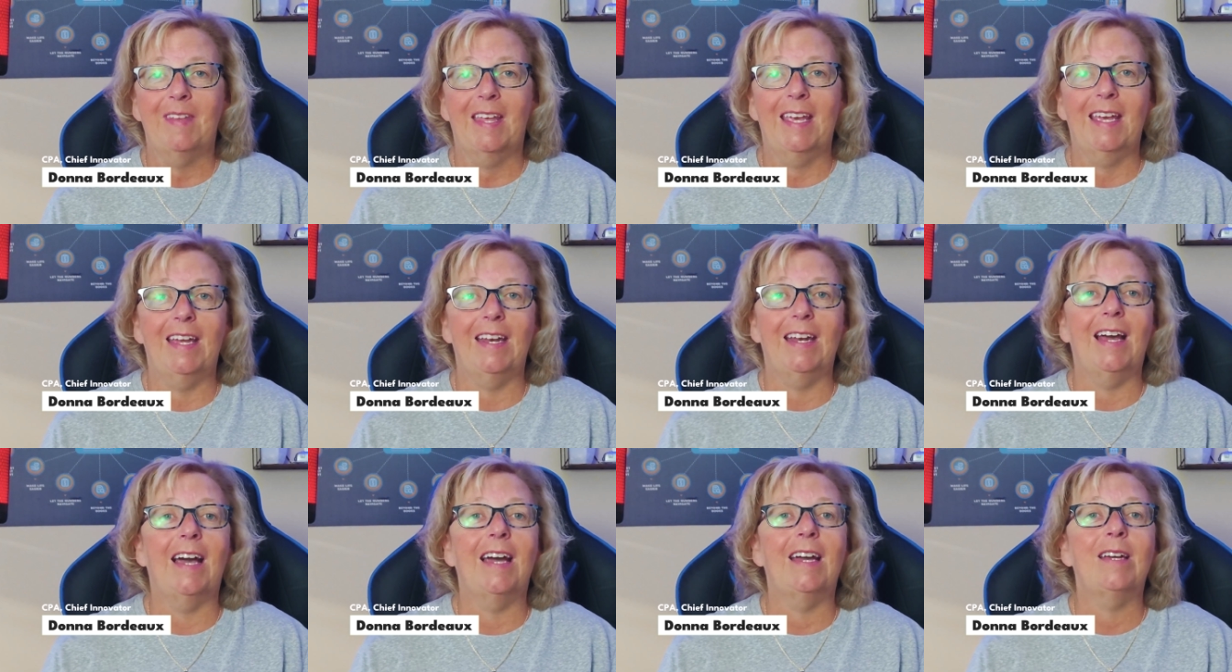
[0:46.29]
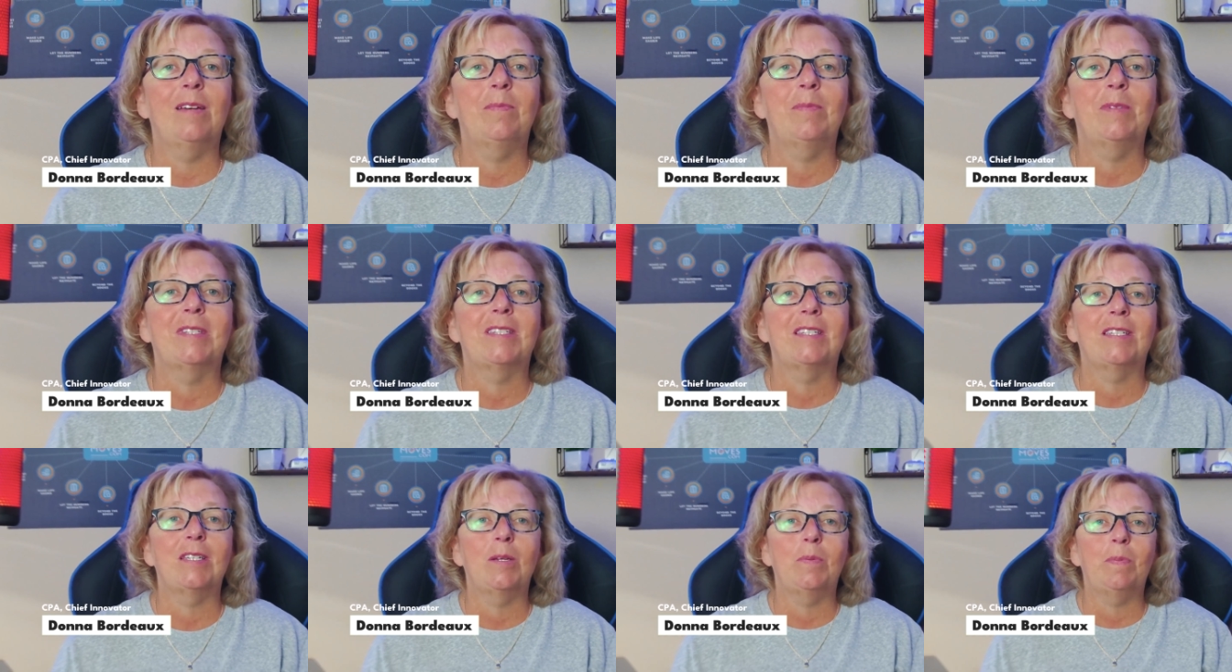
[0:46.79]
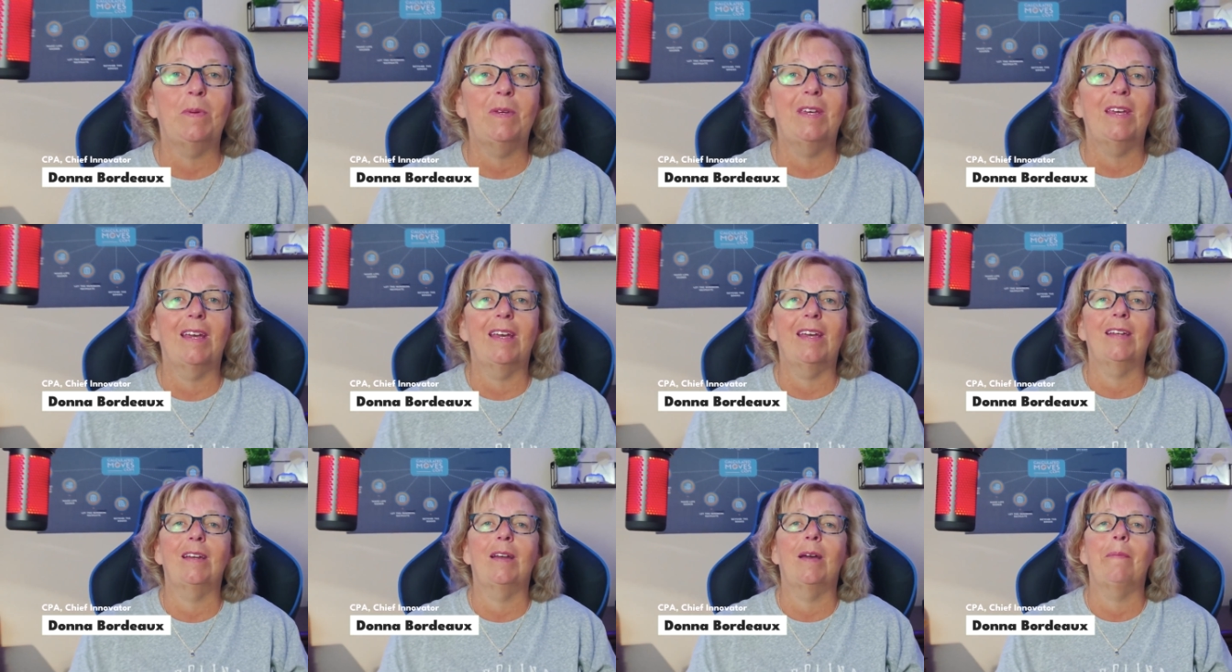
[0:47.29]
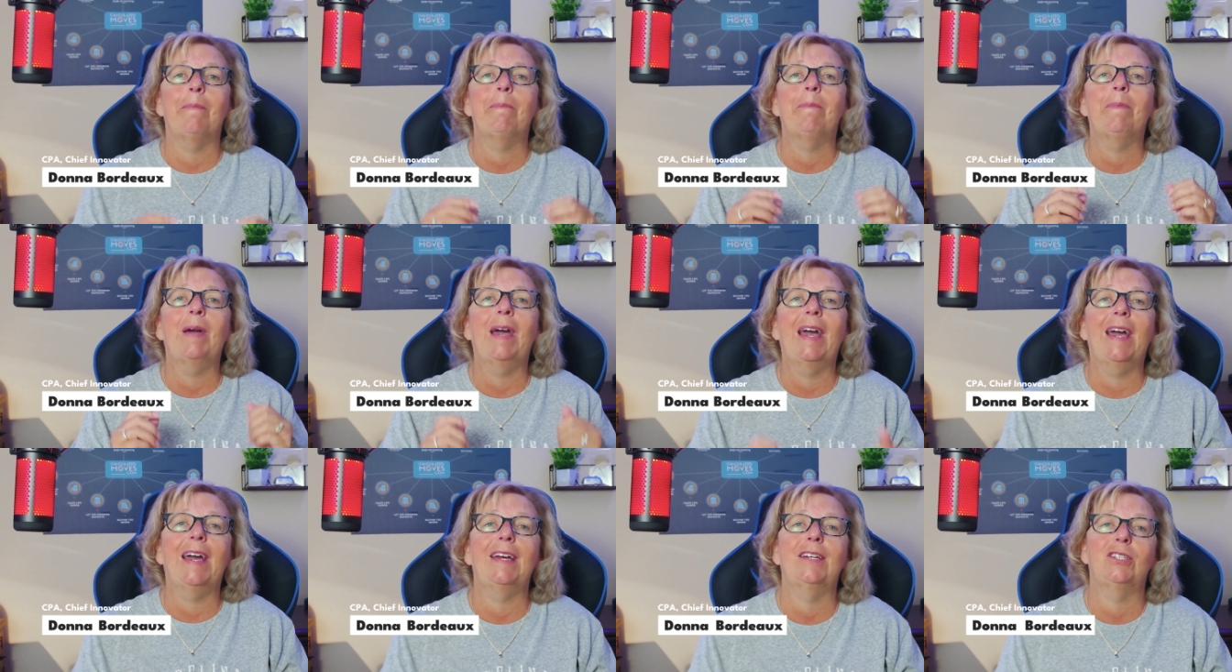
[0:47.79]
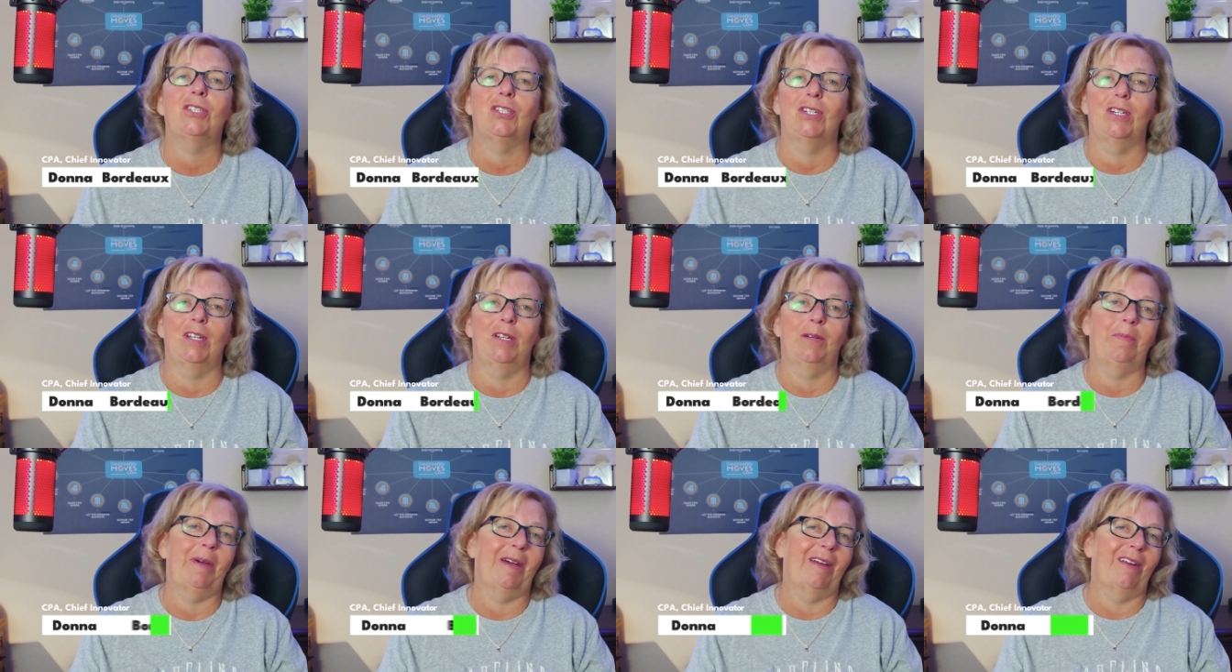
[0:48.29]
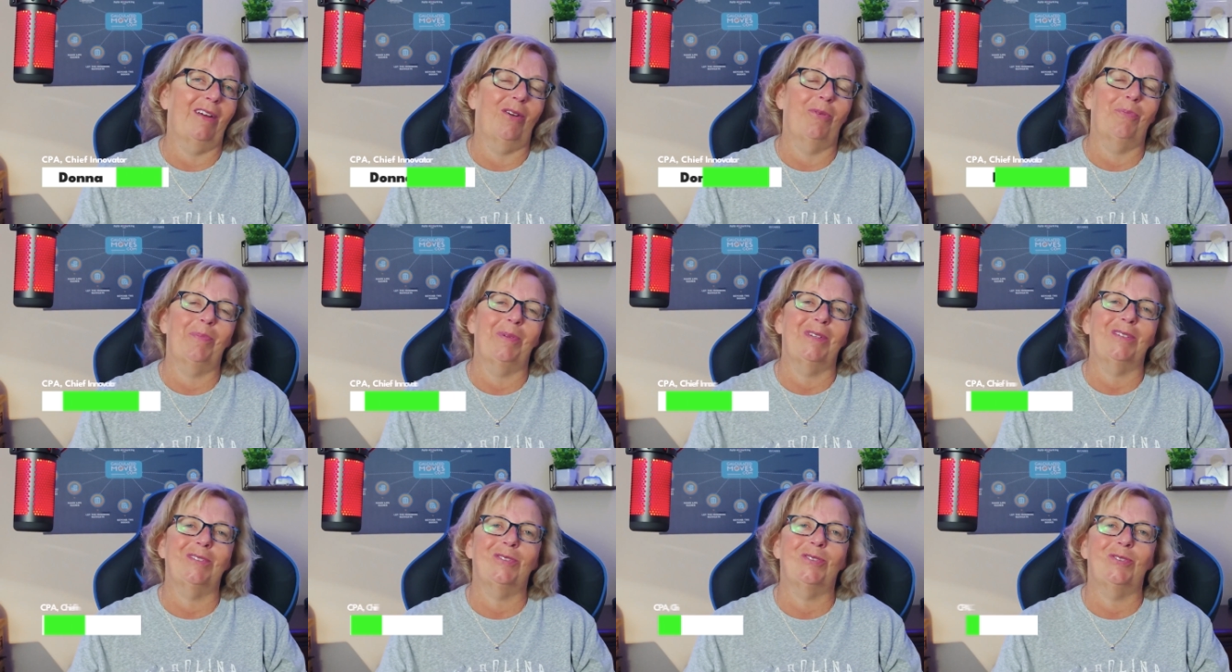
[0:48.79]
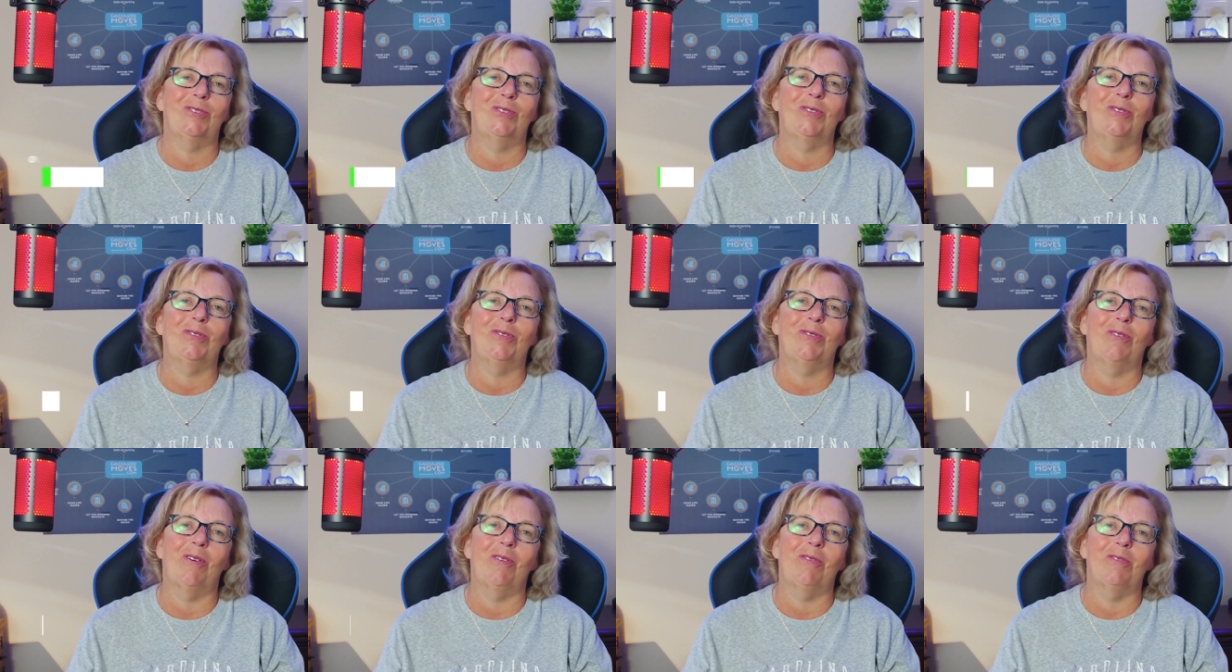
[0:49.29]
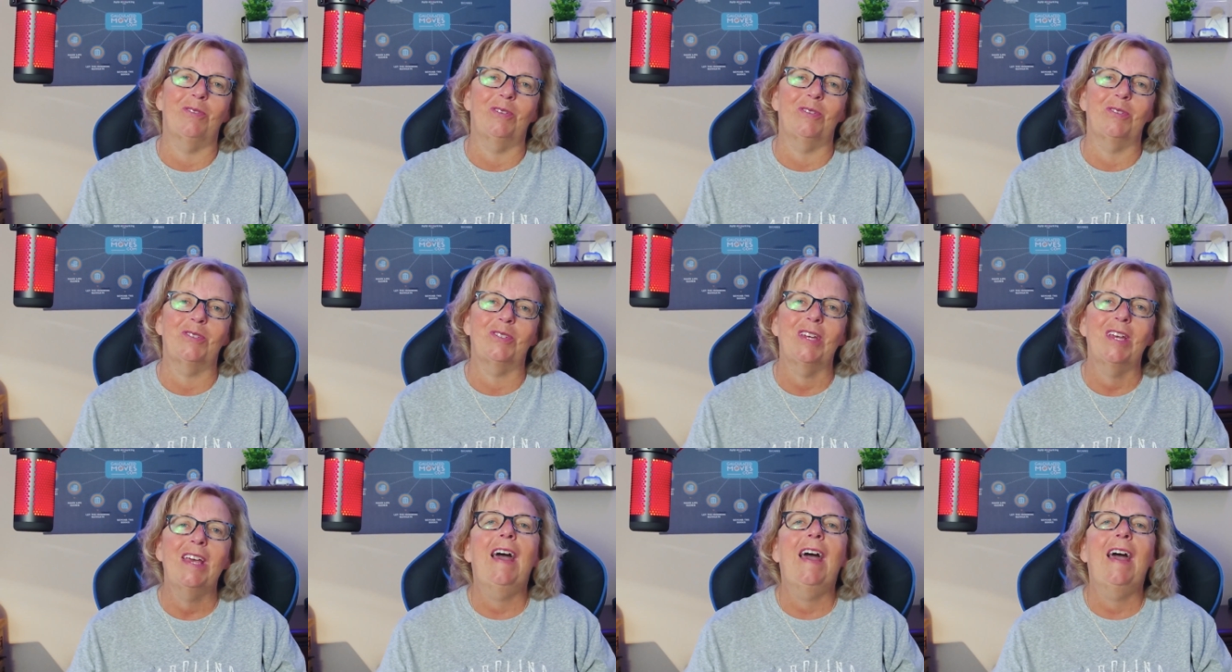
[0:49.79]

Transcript: and I am a CPA and I'm passionate about helping studio owners